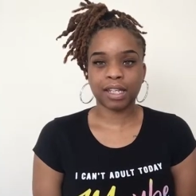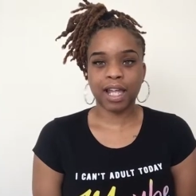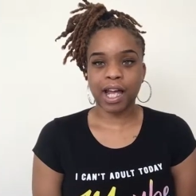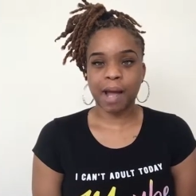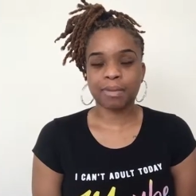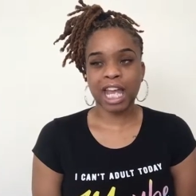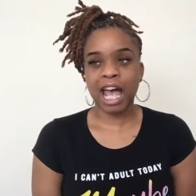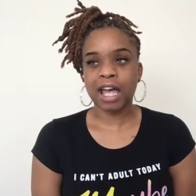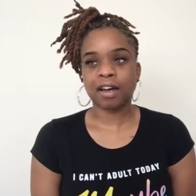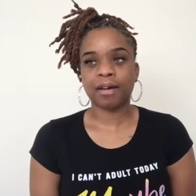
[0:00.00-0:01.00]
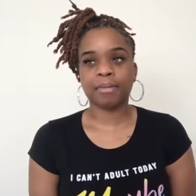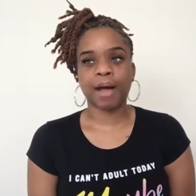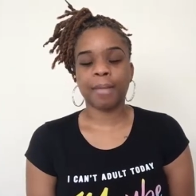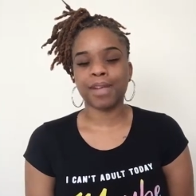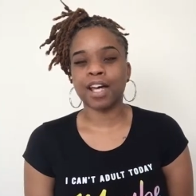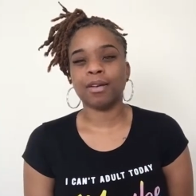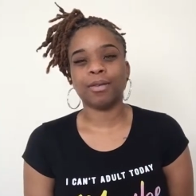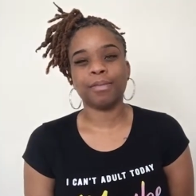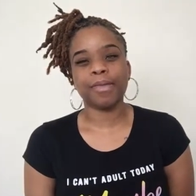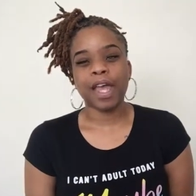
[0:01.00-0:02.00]
Like I'm not a I'm not
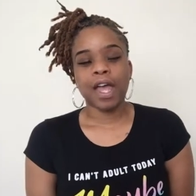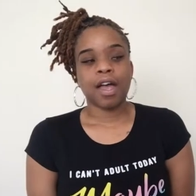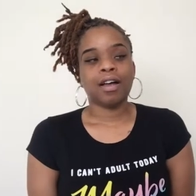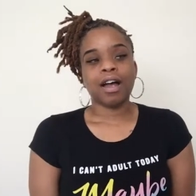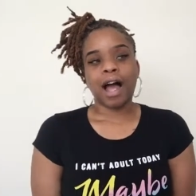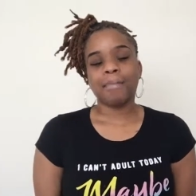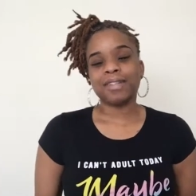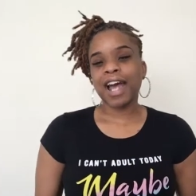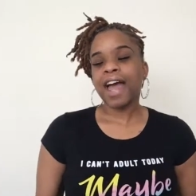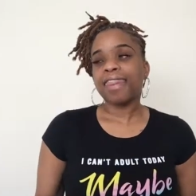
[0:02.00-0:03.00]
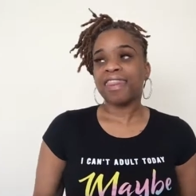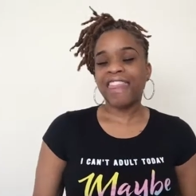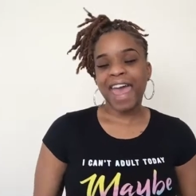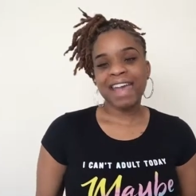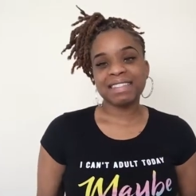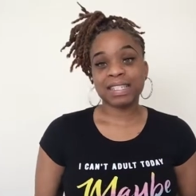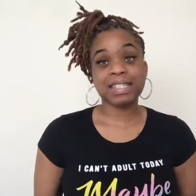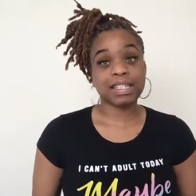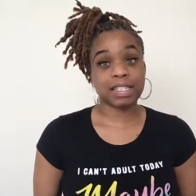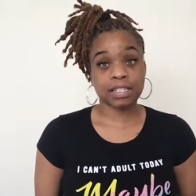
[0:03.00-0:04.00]
a I'm not that
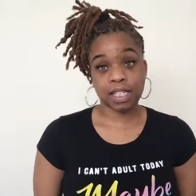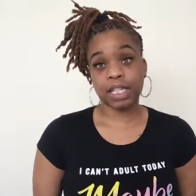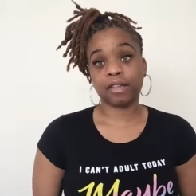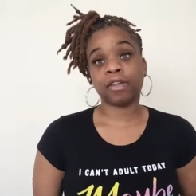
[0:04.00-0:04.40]
sensitive.